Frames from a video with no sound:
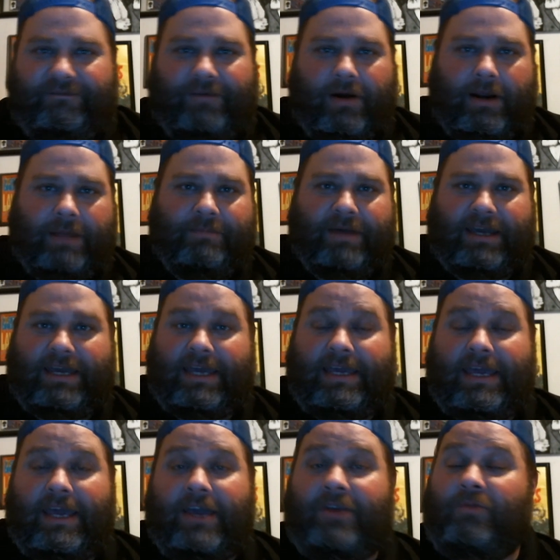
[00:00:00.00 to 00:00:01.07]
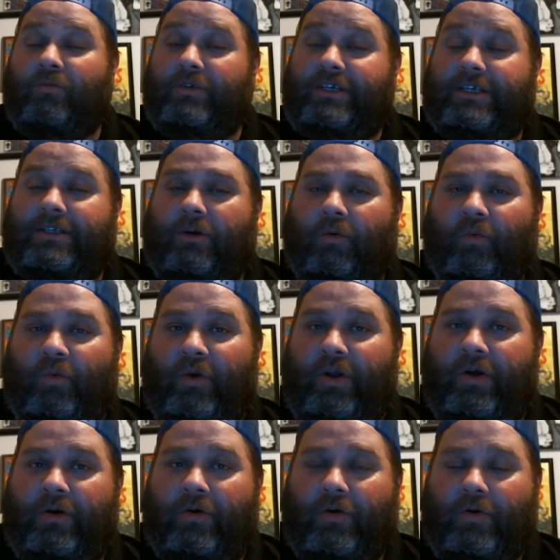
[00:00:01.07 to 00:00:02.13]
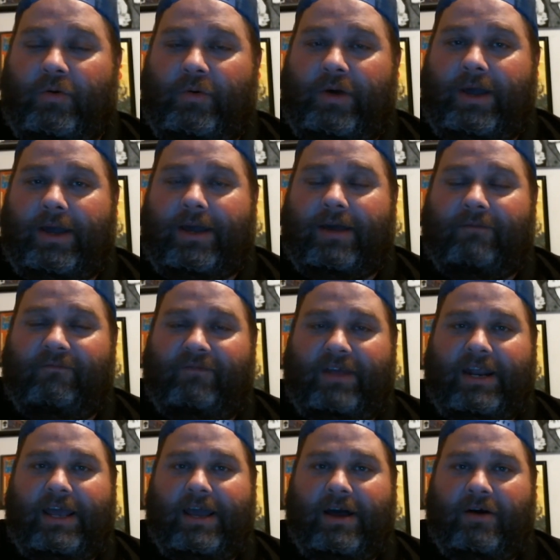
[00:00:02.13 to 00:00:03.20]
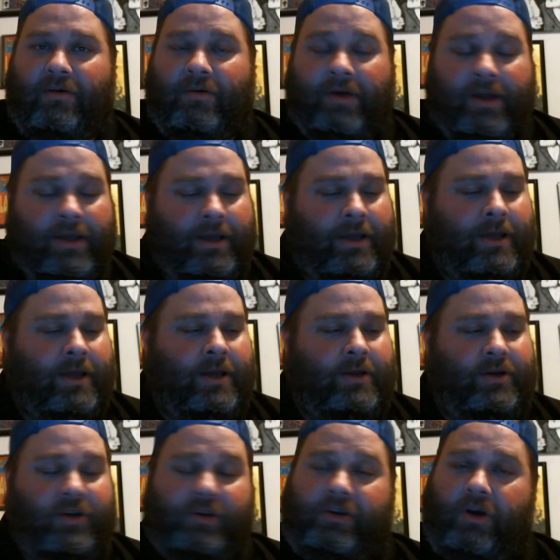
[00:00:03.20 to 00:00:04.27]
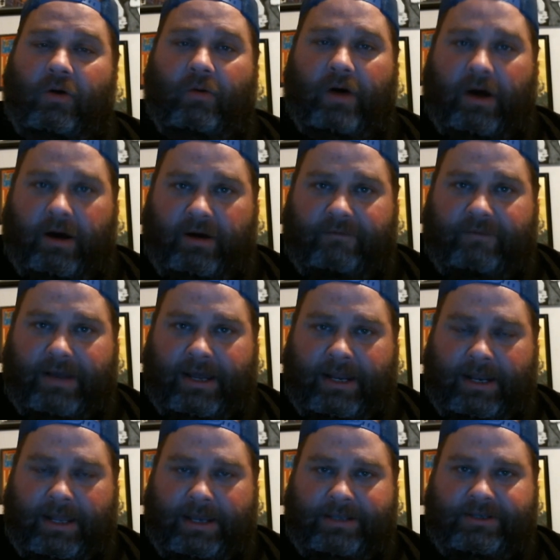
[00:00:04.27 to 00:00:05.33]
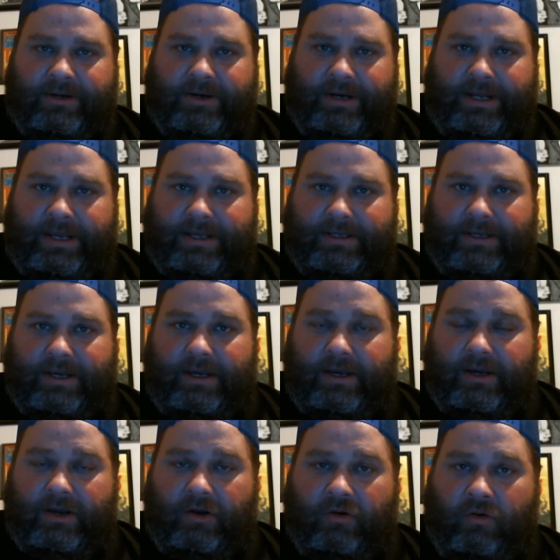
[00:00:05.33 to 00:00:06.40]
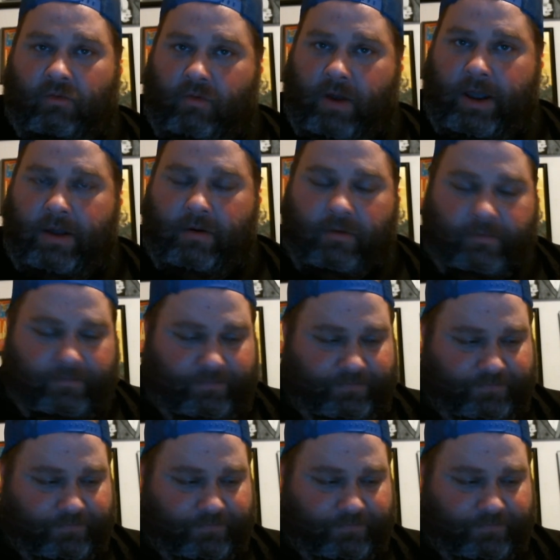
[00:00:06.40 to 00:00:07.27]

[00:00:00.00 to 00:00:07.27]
Farley back again with just a real quick video to show off a Laserdisc Grail.